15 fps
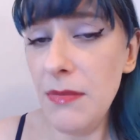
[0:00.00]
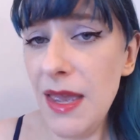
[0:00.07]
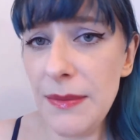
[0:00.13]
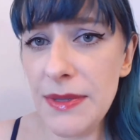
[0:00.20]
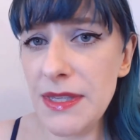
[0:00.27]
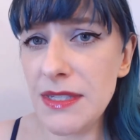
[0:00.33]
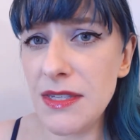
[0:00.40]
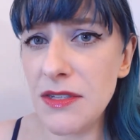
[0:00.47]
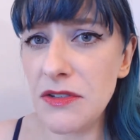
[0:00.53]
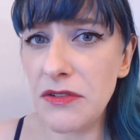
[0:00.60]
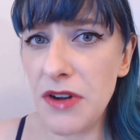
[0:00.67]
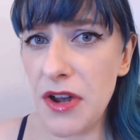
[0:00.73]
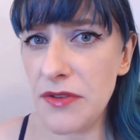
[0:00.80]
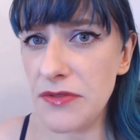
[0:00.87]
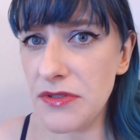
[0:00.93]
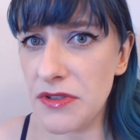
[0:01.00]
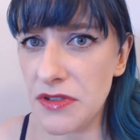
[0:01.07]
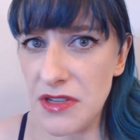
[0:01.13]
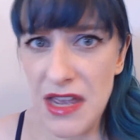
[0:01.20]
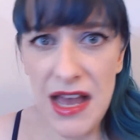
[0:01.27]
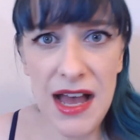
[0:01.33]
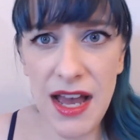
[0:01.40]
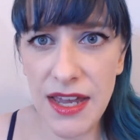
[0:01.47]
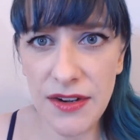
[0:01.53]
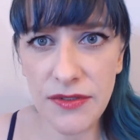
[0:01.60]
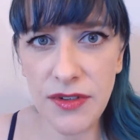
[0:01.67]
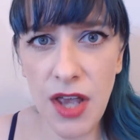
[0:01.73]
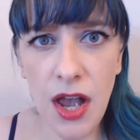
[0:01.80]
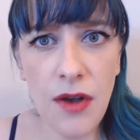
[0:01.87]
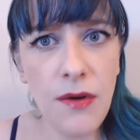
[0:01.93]
Maybe this is gross. I
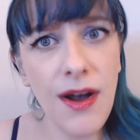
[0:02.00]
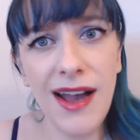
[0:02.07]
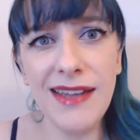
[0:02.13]
don't know.